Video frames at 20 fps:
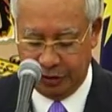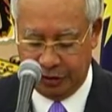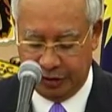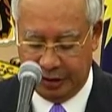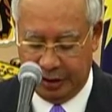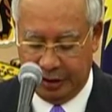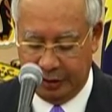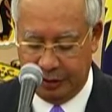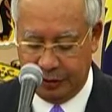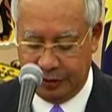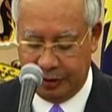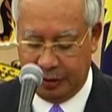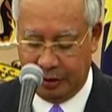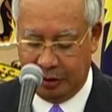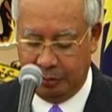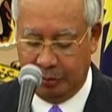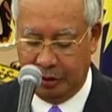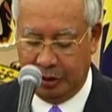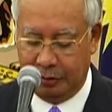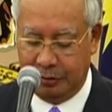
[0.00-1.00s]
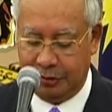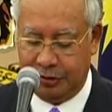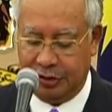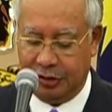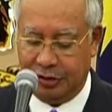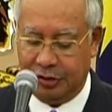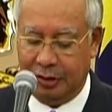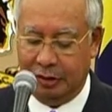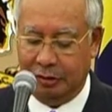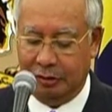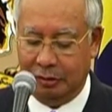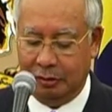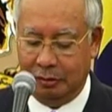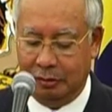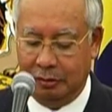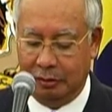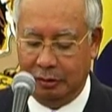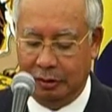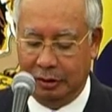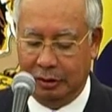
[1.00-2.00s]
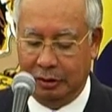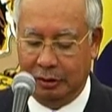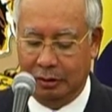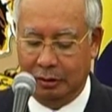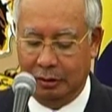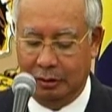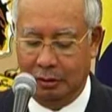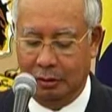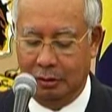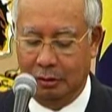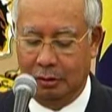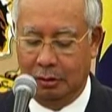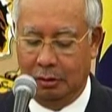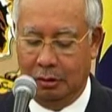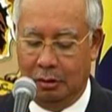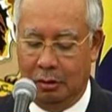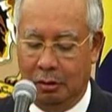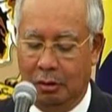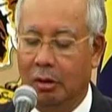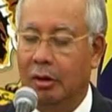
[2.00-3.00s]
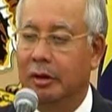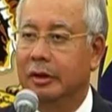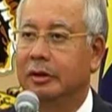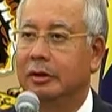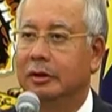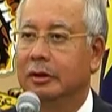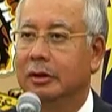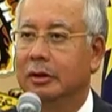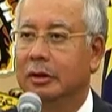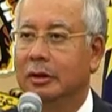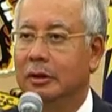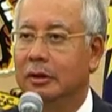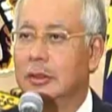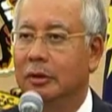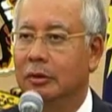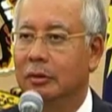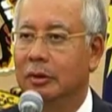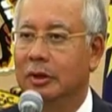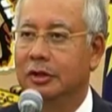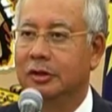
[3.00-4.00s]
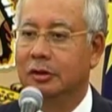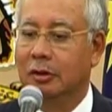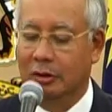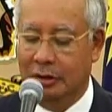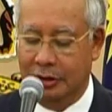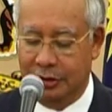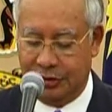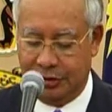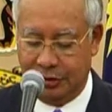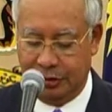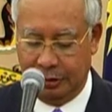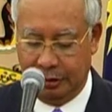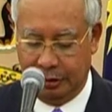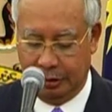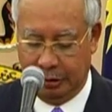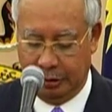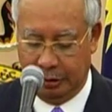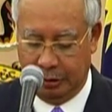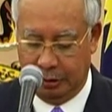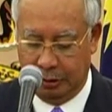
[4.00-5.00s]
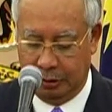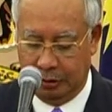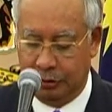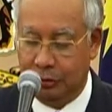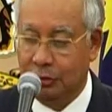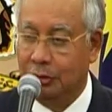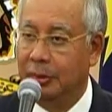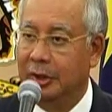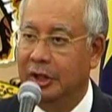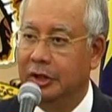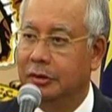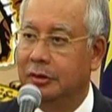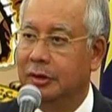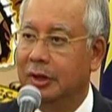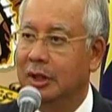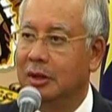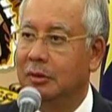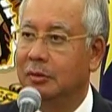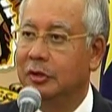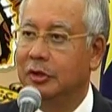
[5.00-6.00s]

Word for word: stands at about six hundred uh, odd uh, U S dollars two-way trade